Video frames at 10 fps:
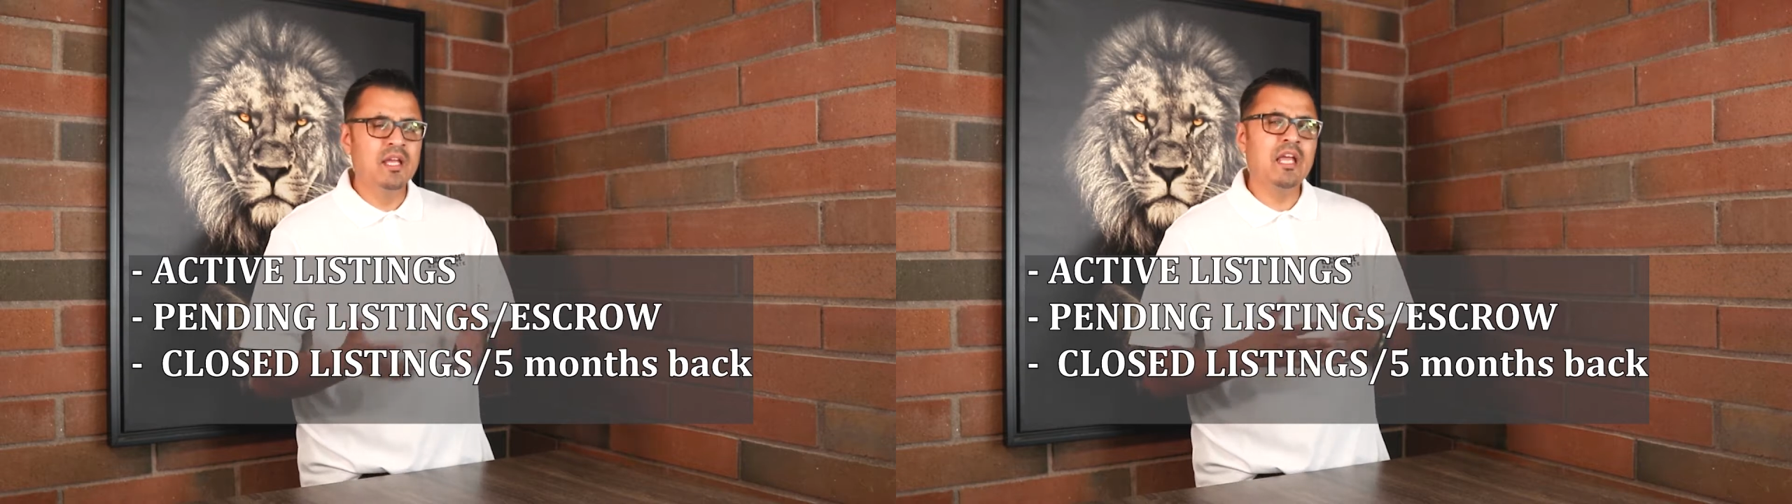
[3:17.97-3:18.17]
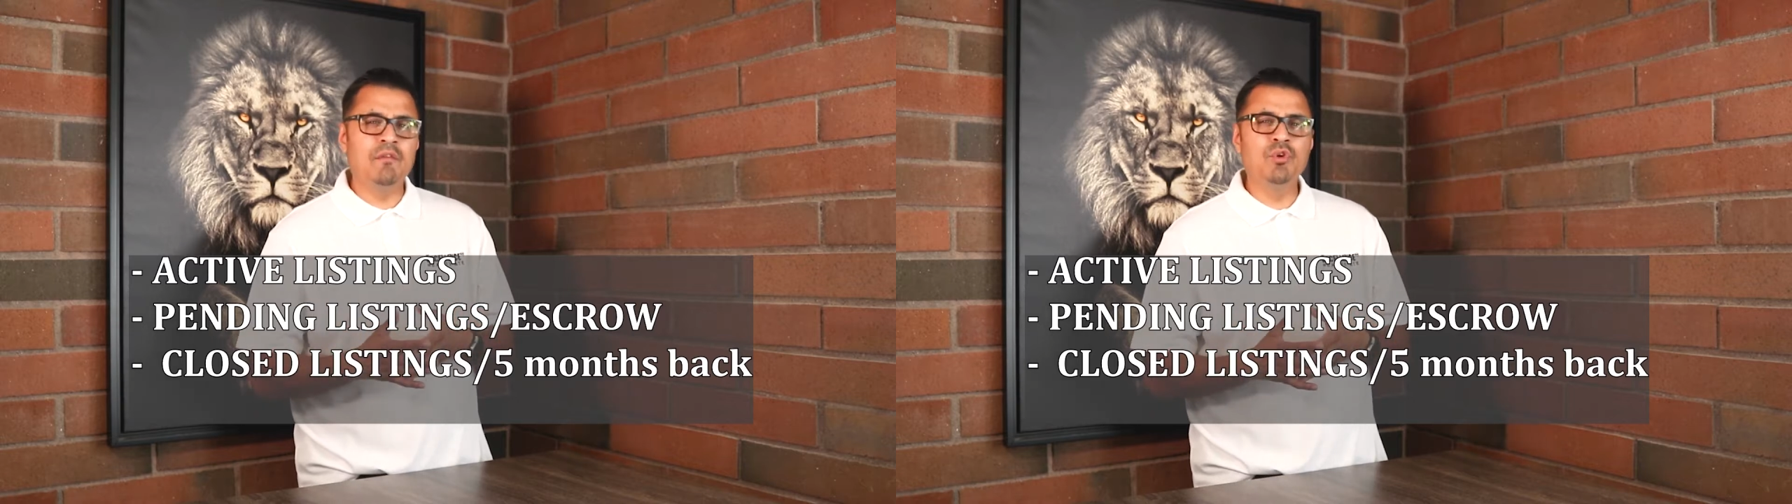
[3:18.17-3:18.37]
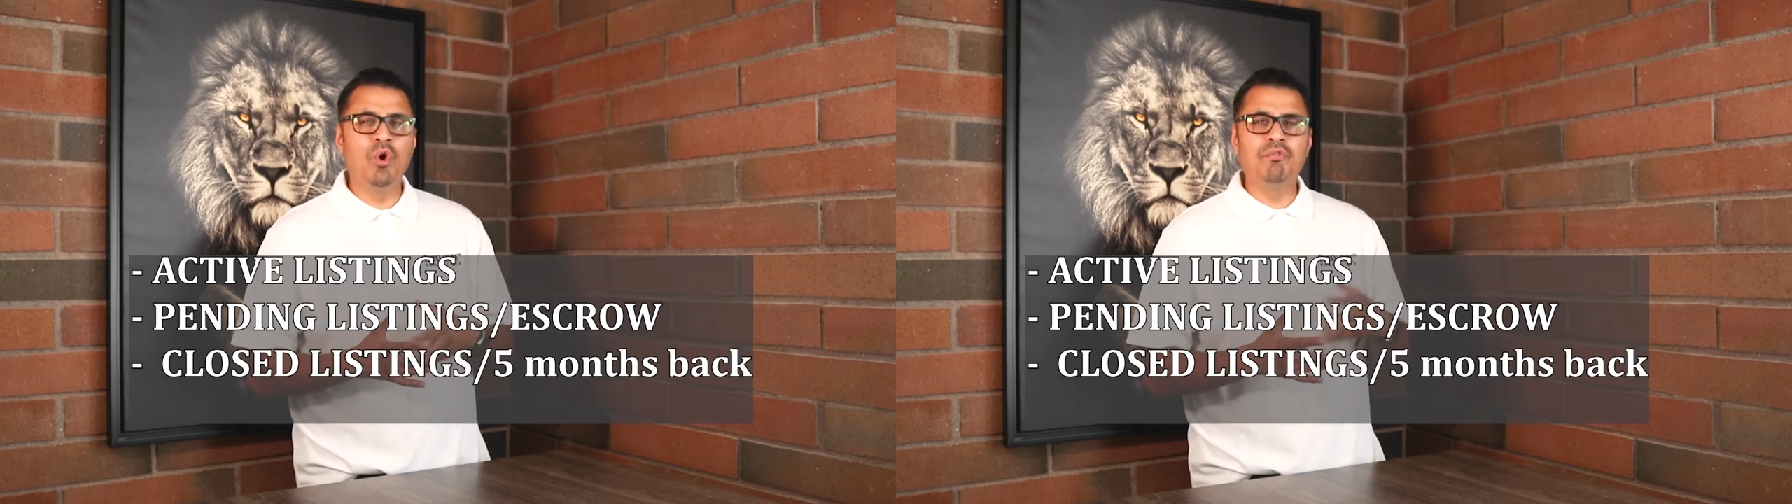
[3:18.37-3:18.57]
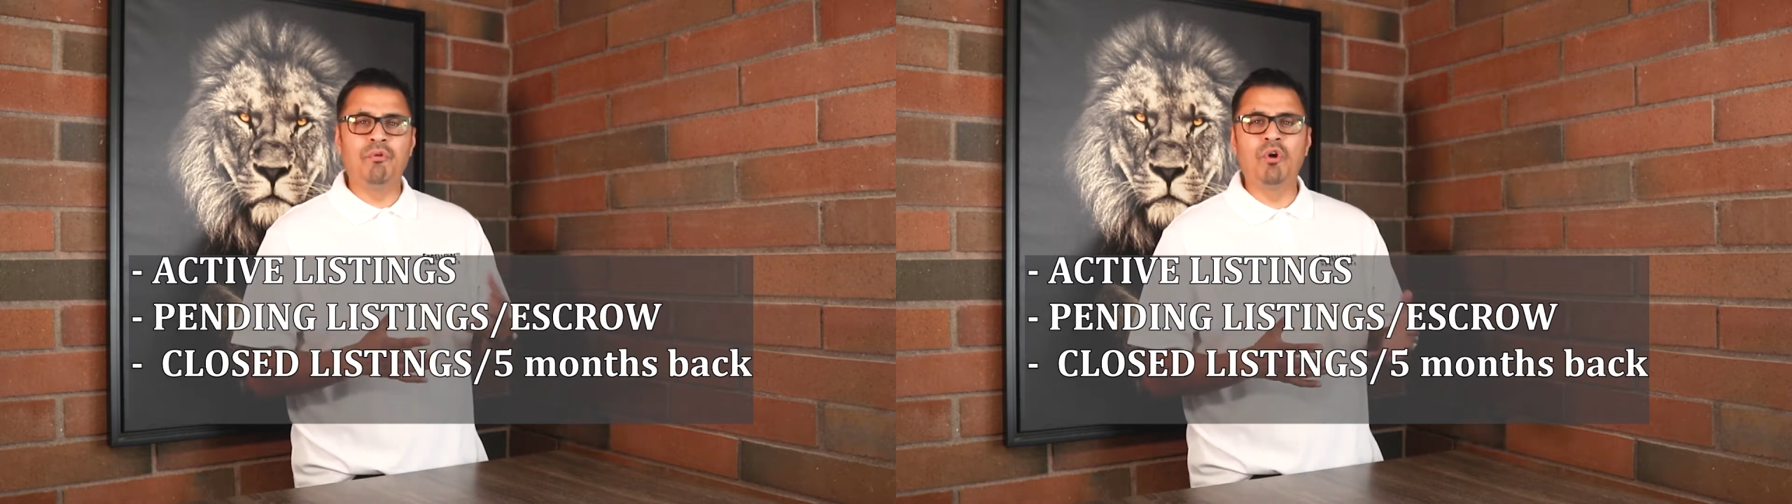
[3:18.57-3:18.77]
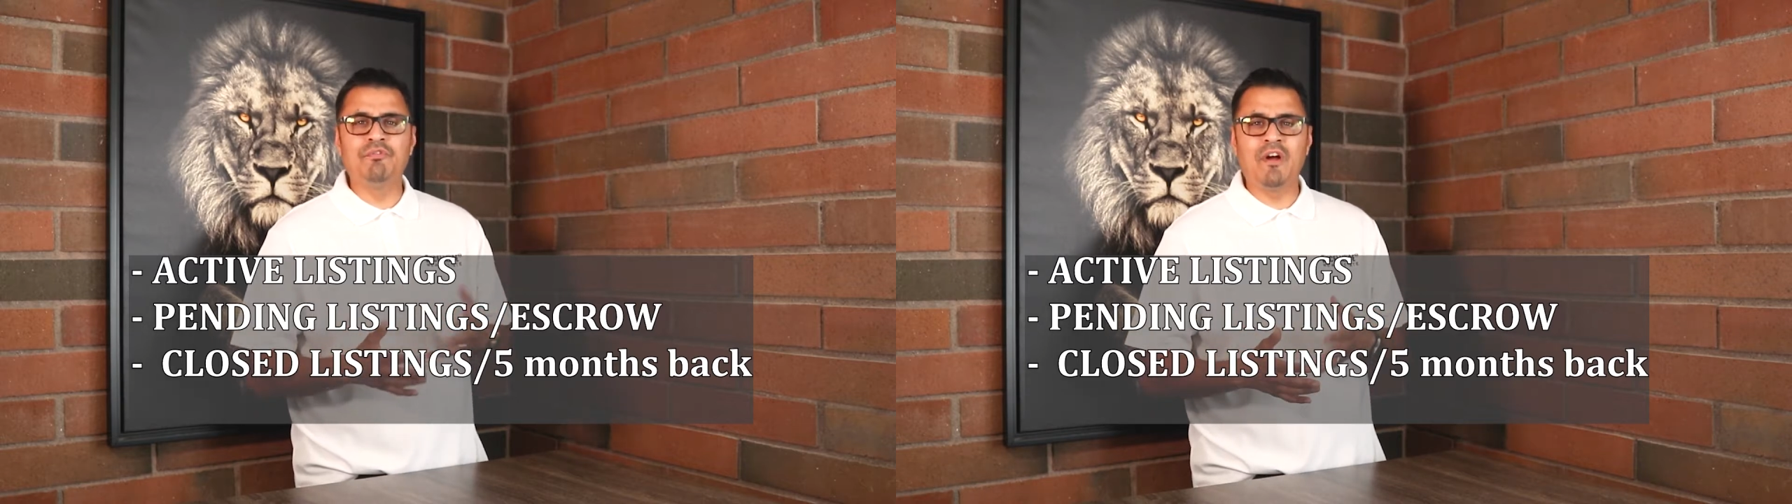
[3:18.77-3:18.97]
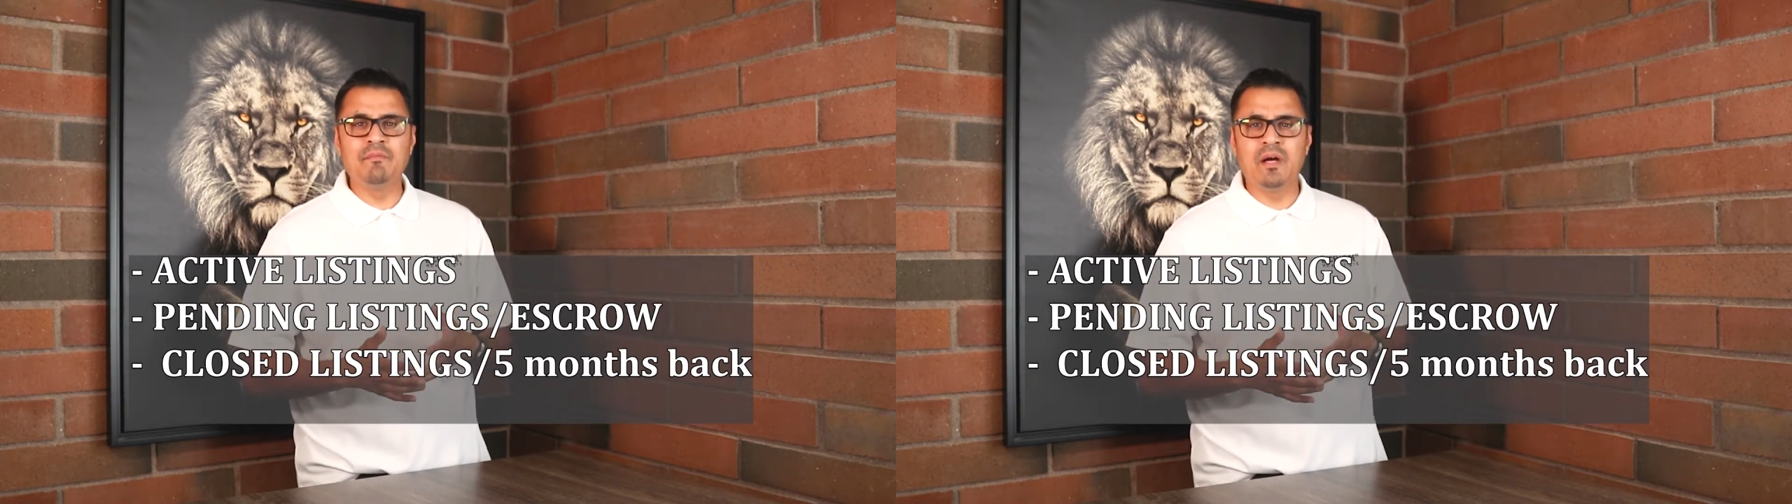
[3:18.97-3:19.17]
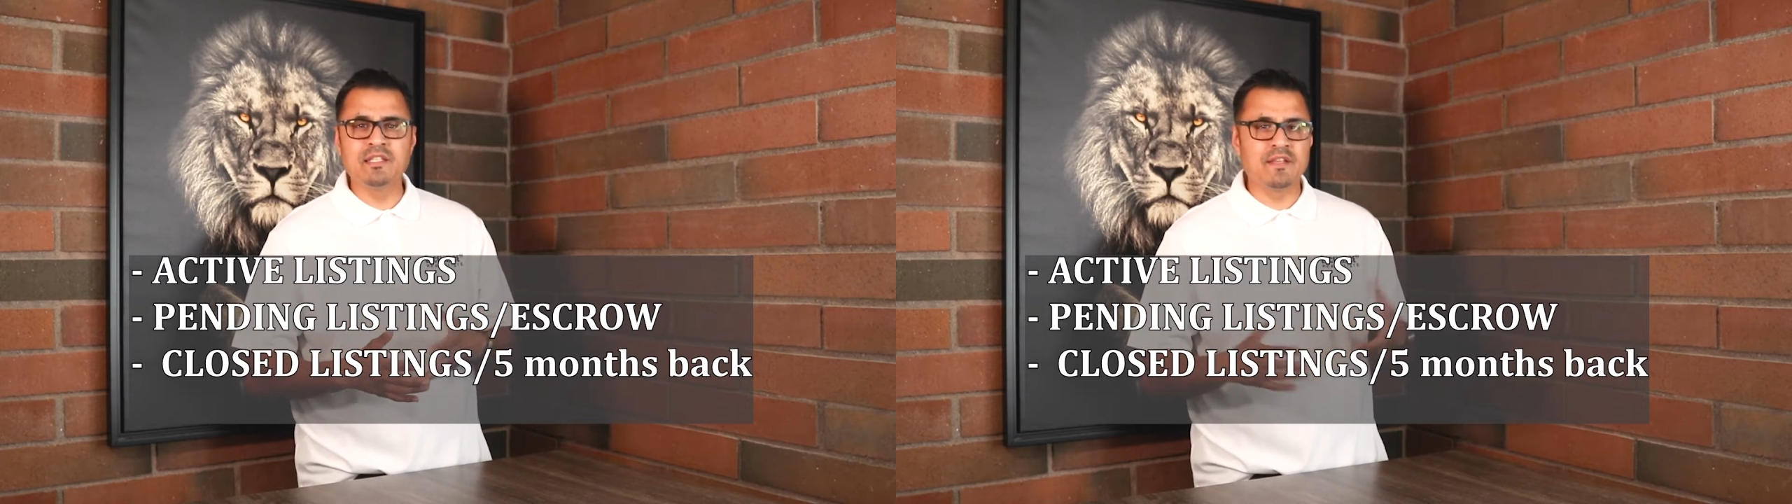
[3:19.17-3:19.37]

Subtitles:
If you go 4 or 5 months,